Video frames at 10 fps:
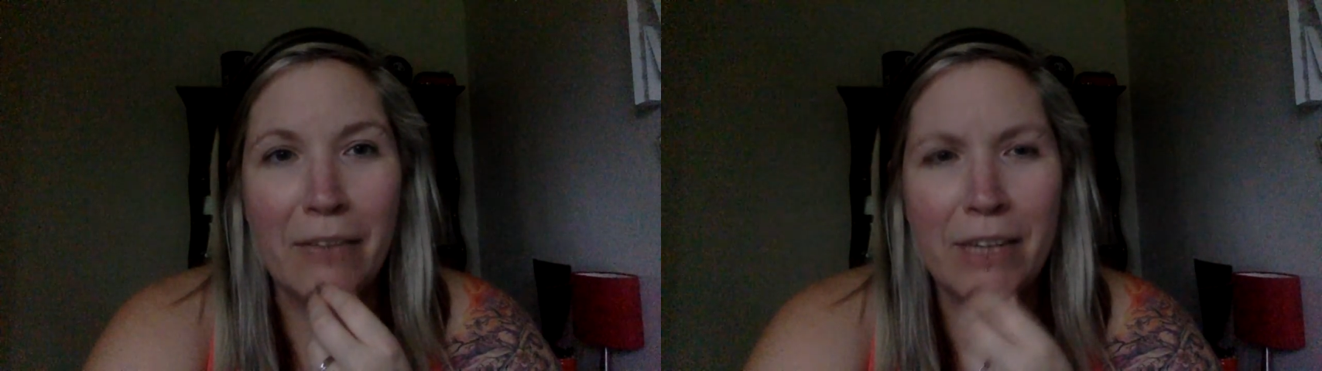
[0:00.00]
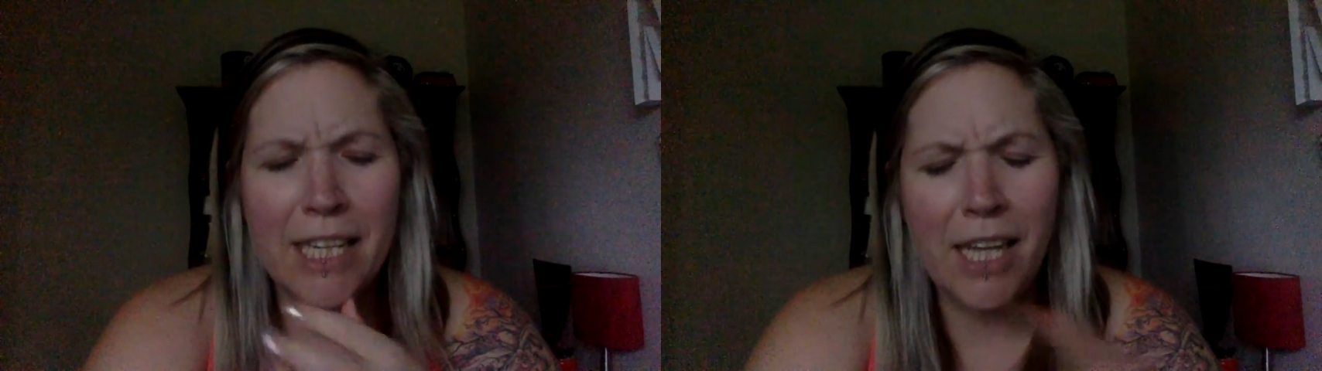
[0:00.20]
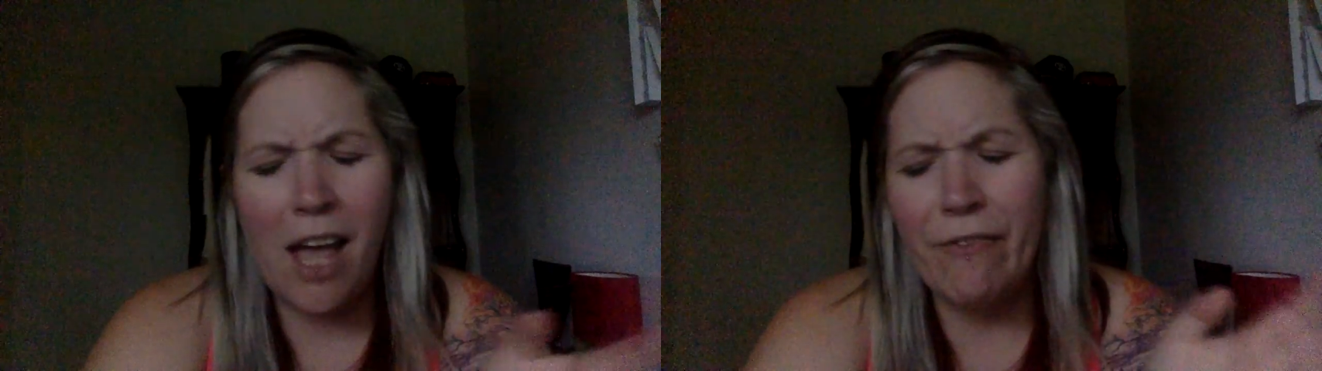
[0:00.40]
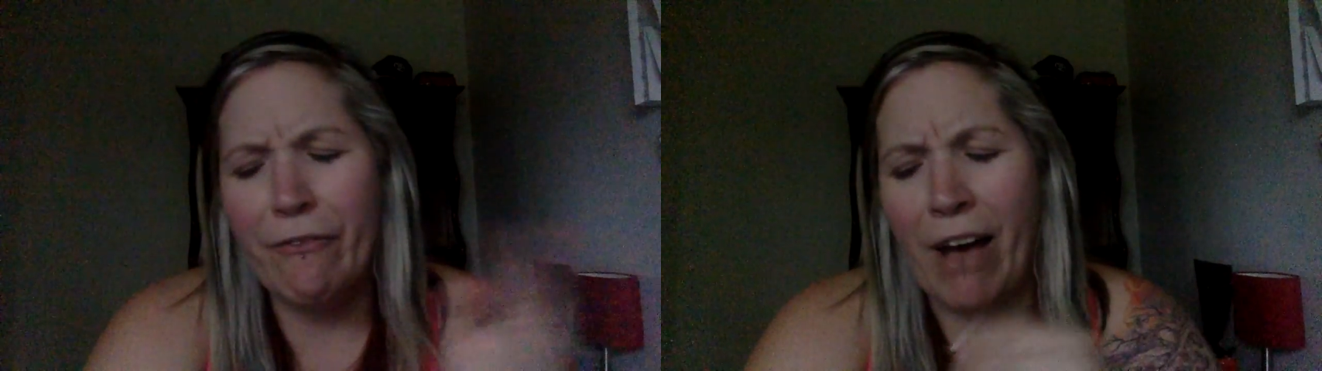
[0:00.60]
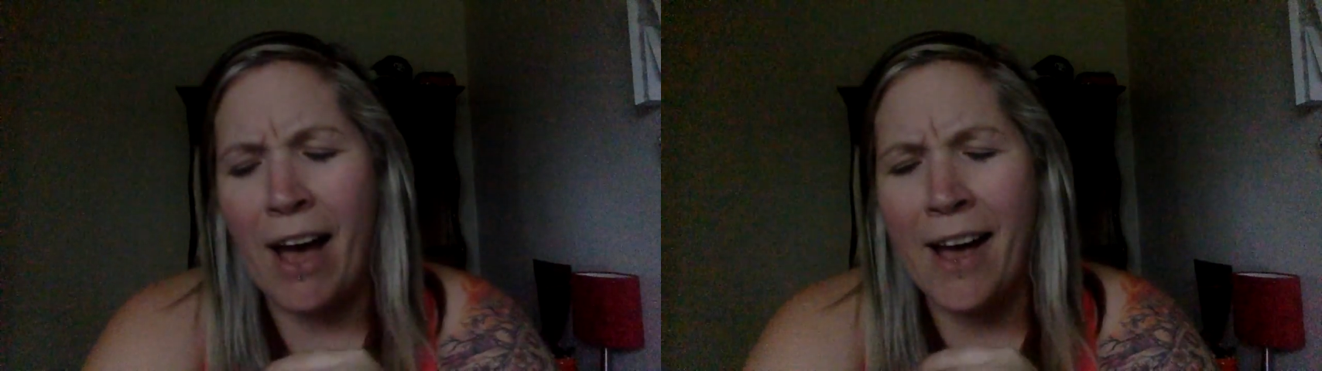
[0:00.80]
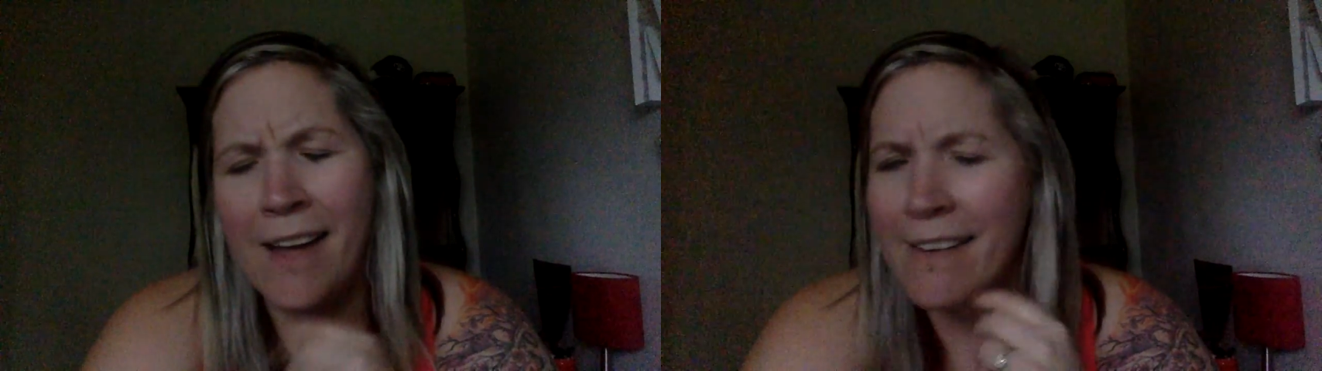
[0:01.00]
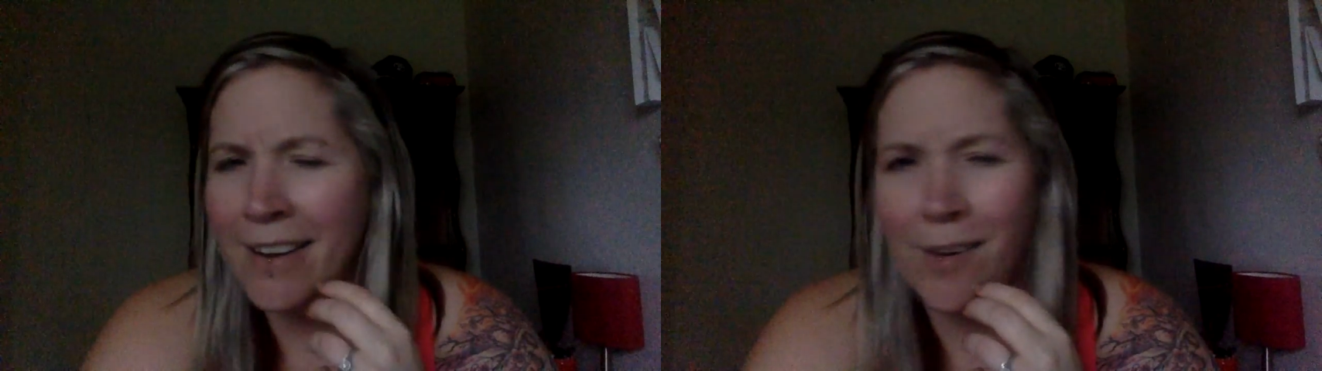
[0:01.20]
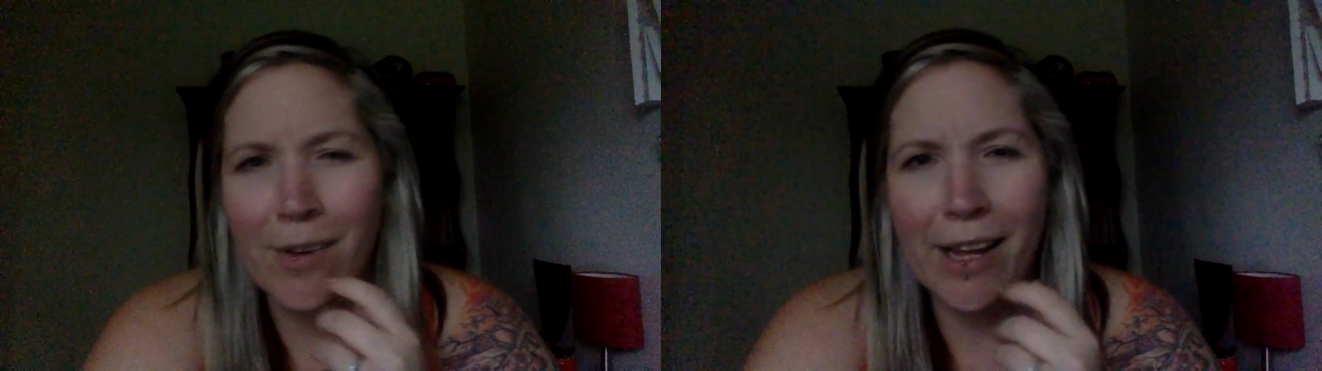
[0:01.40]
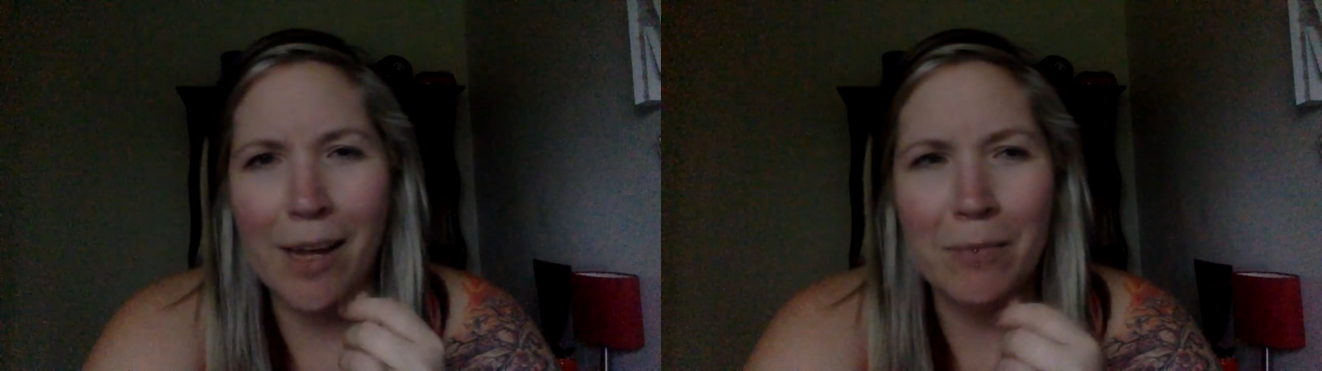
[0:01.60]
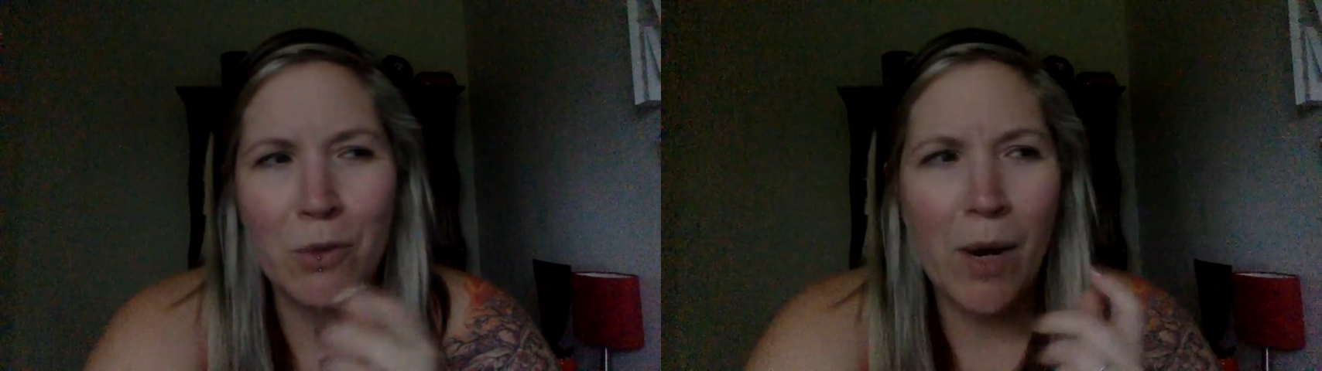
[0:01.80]
And I was like, yeah, I'm fine. Like
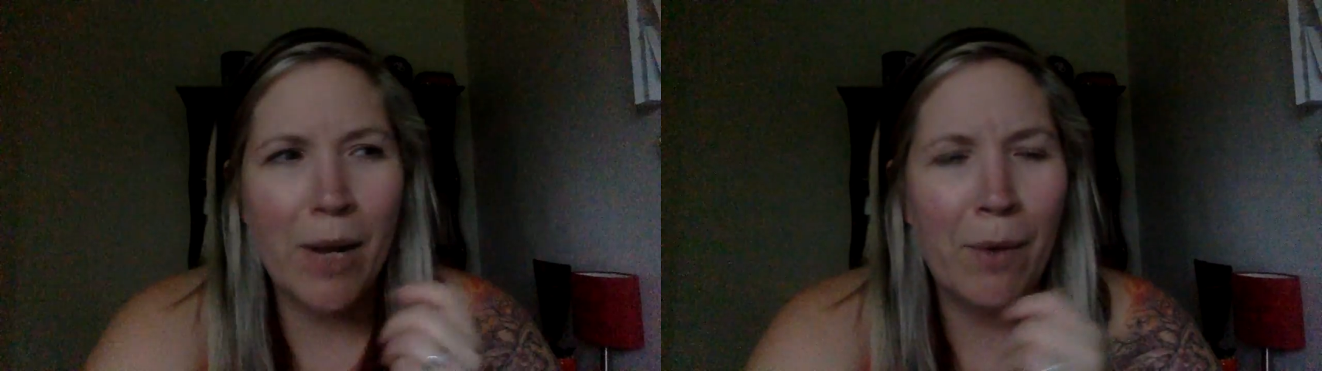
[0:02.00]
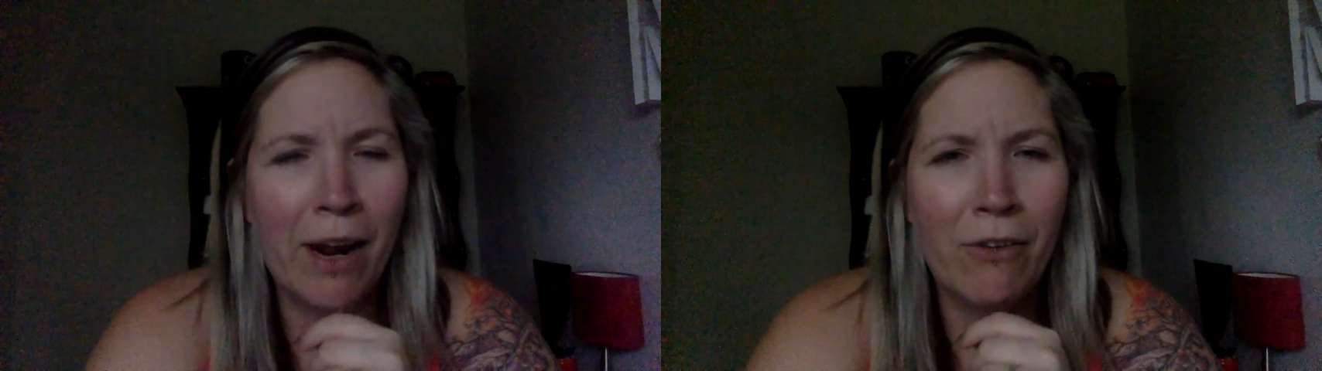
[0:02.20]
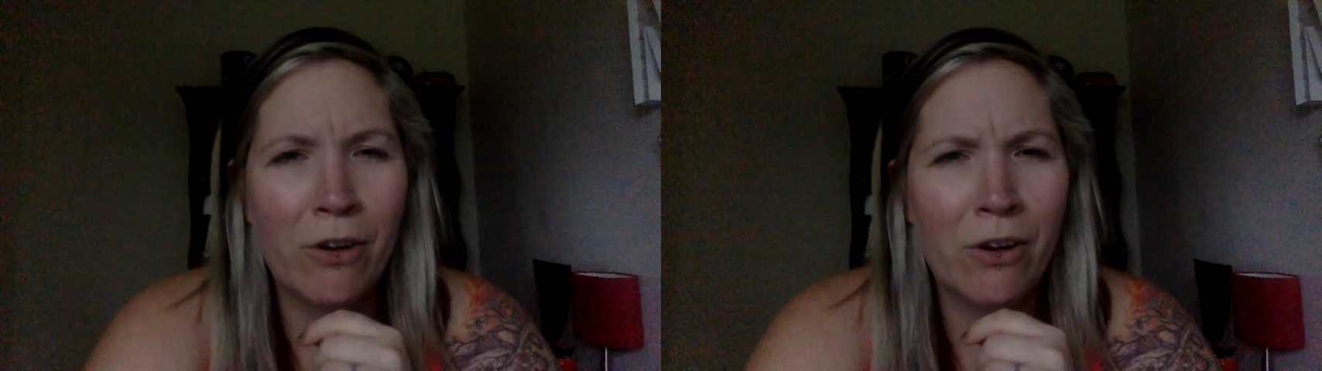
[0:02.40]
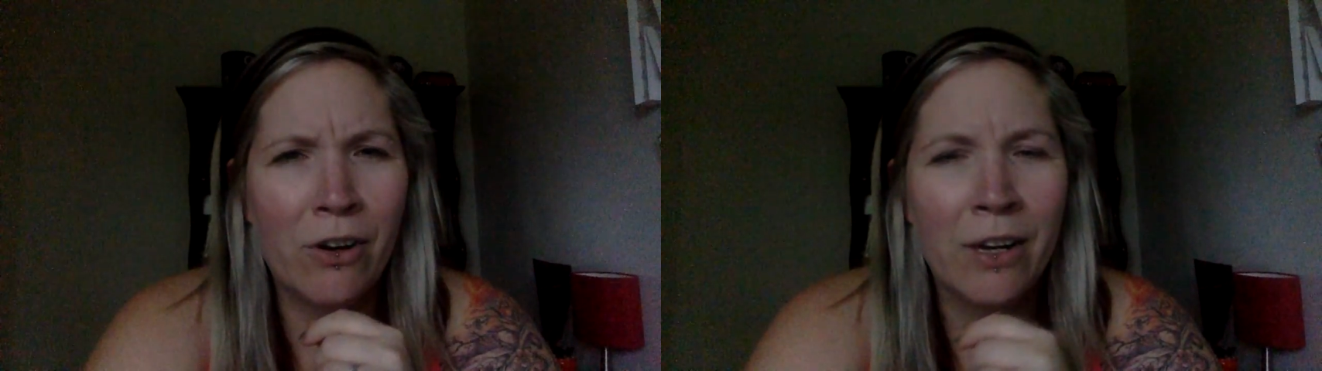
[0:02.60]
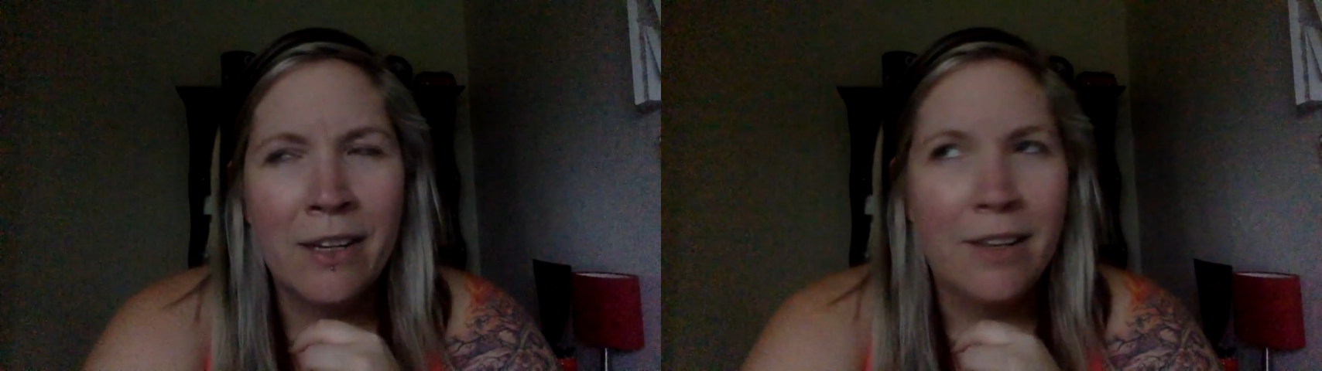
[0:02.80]
I'm 20, whatever.